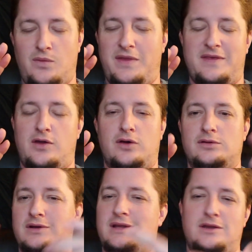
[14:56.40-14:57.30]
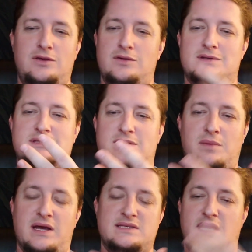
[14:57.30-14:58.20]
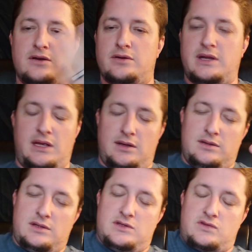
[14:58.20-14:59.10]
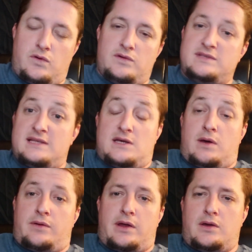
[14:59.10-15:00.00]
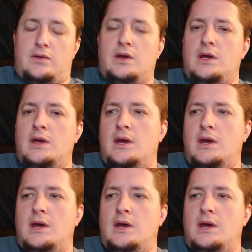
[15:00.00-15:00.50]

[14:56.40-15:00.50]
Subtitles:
the way the code looked, and you can see my standard in the tutorials. That's how I write code.